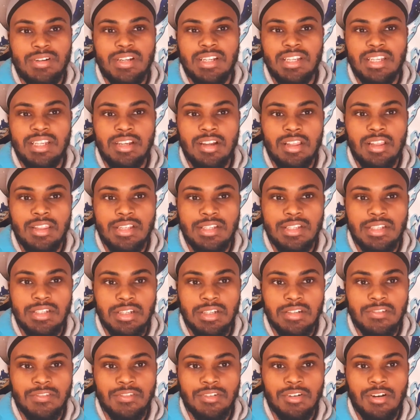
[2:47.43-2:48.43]
to kill each
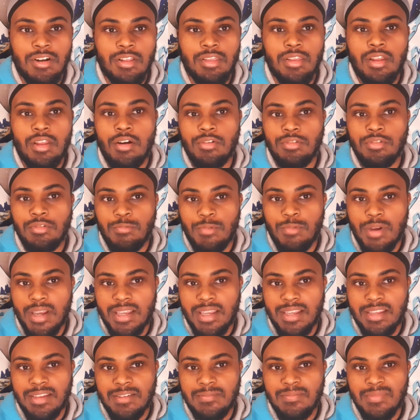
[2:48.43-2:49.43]
other along the
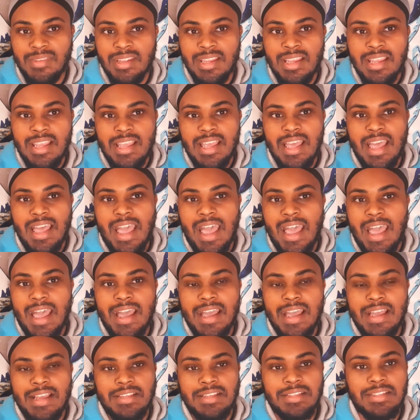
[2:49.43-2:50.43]
way,
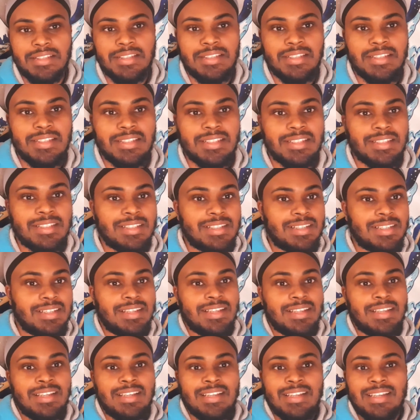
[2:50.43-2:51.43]
as
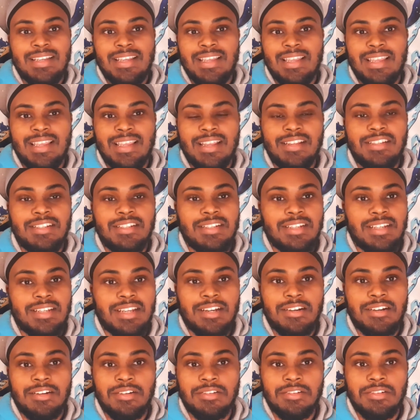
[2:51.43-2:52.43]
each of the
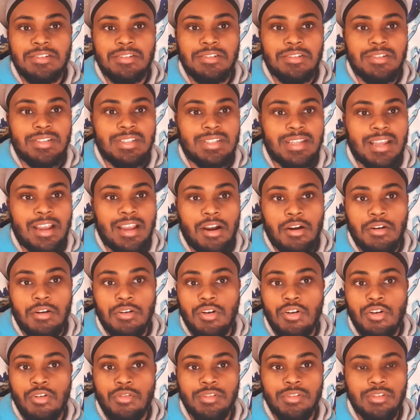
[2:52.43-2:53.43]
characters are
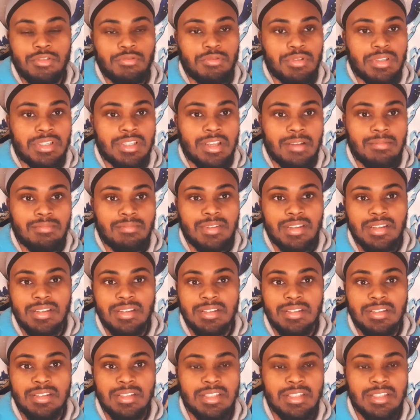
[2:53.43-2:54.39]
going through something